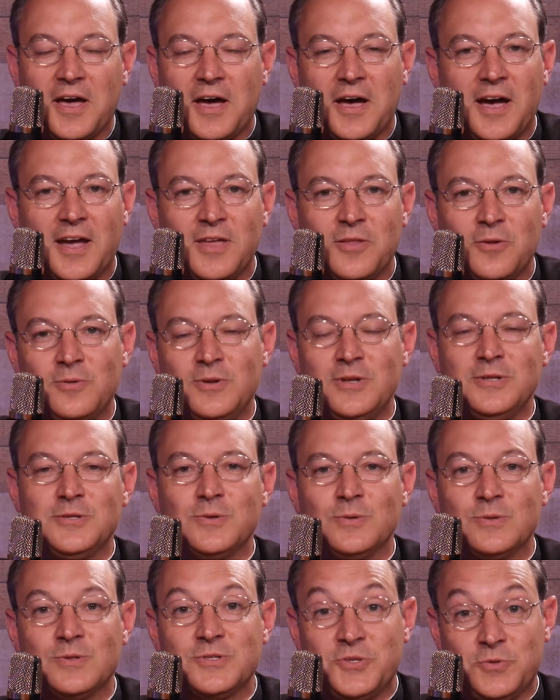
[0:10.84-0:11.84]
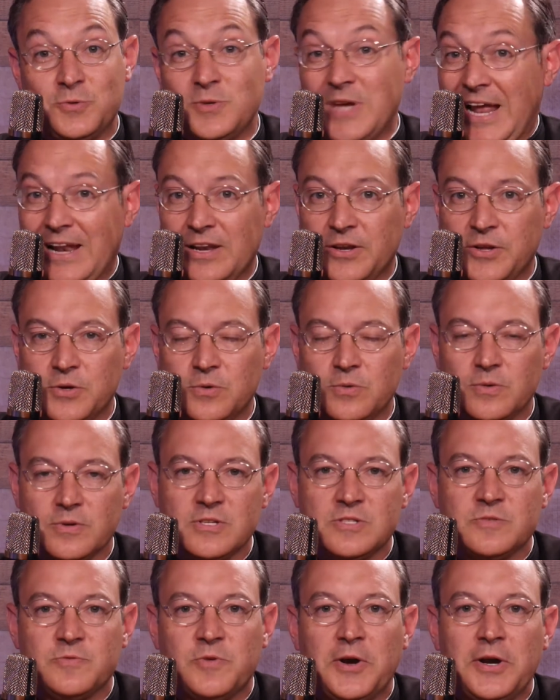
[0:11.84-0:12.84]
I don't need to tell you.
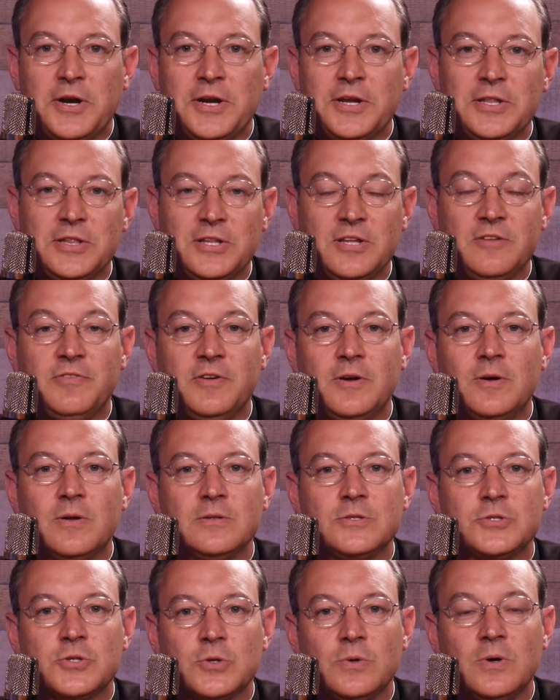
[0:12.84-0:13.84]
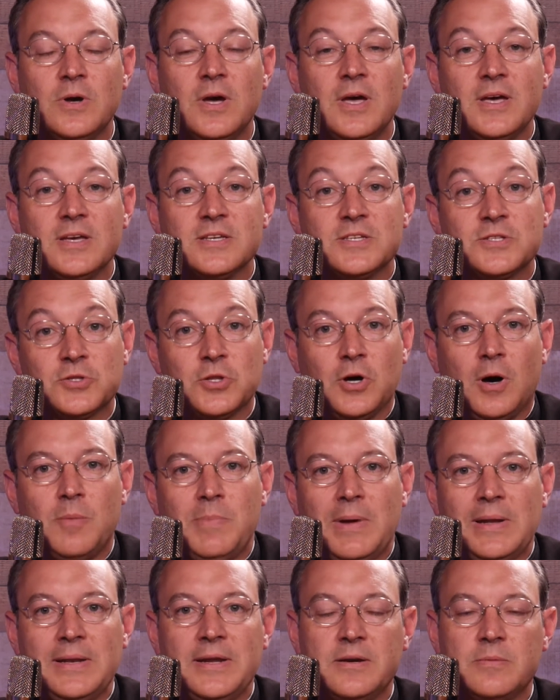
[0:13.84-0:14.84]
It's very difficult to
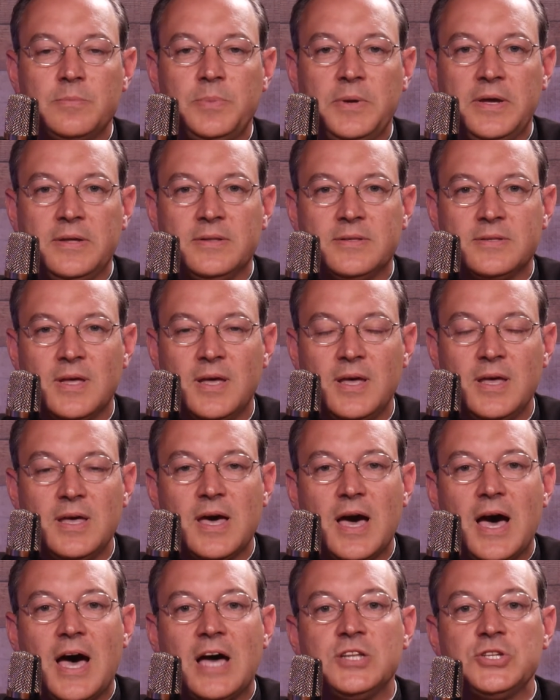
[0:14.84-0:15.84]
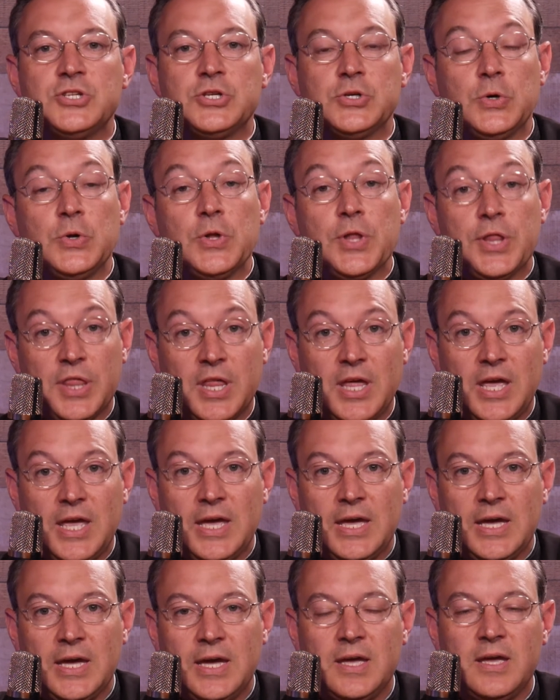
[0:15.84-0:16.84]
stop a little bit and to
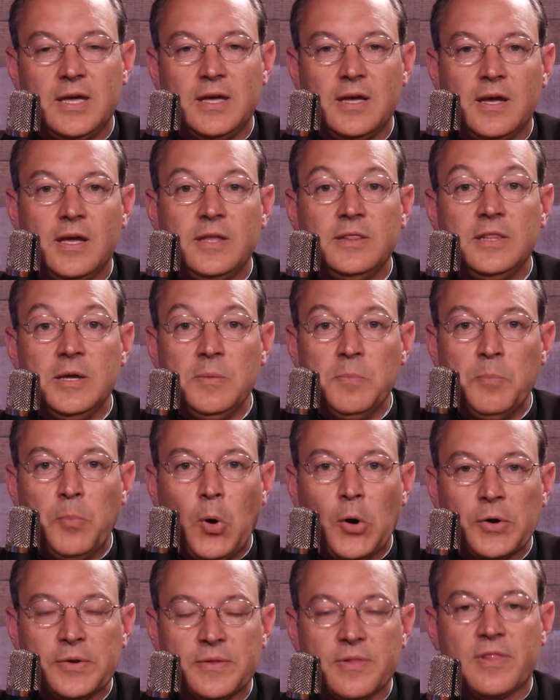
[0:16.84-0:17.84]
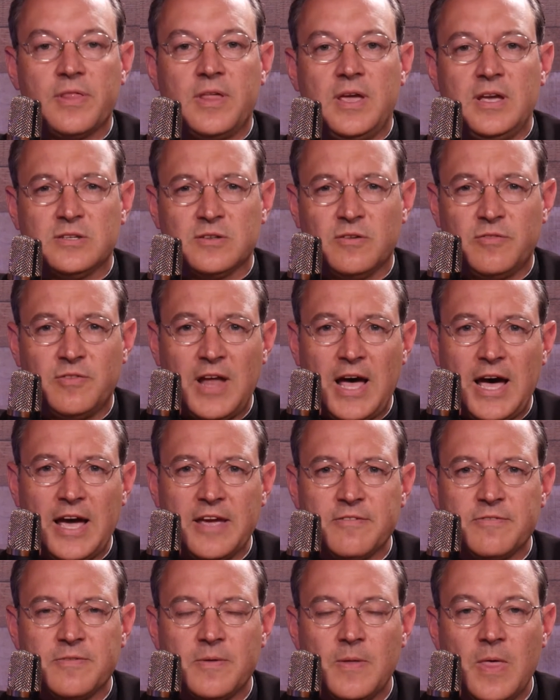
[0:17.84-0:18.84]
think in the important things of
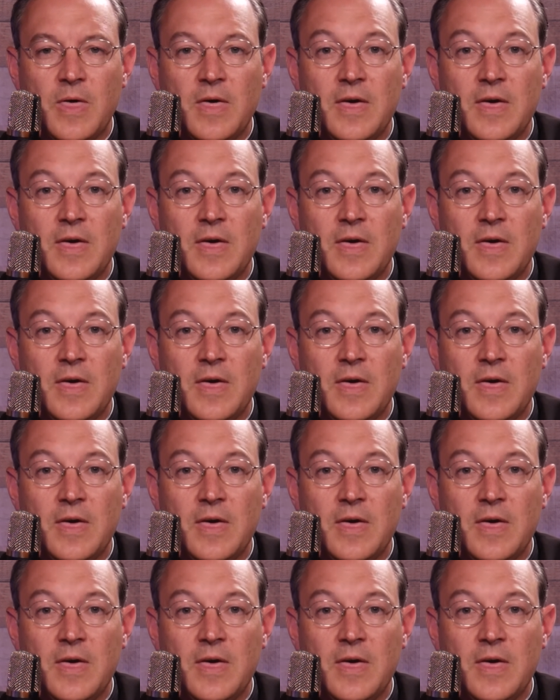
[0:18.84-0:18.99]
life.